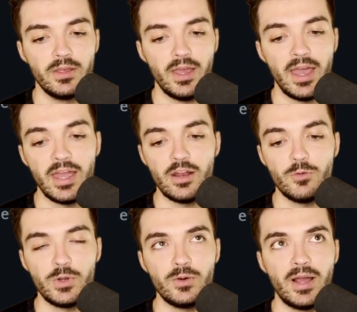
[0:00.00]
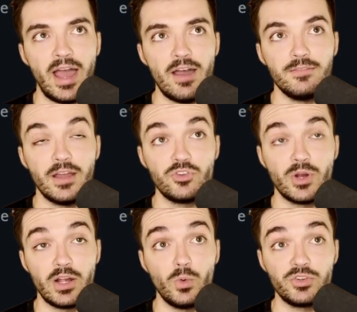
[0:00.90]
and if we don't have a
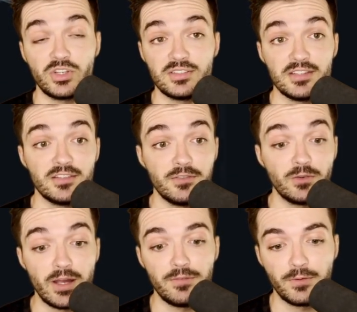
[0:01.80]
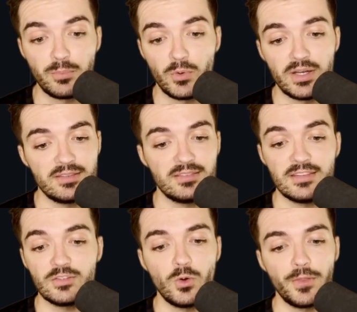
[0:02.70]
triangle which consists of an array of three points,
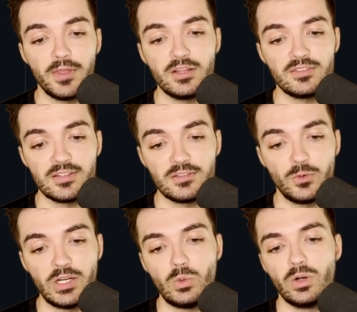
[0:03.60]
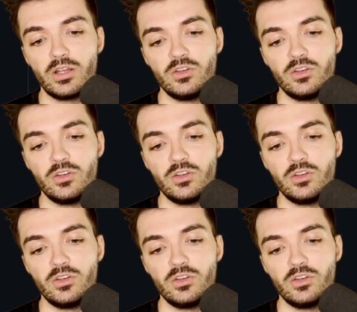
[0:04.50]
this whole thing just isn't going to work.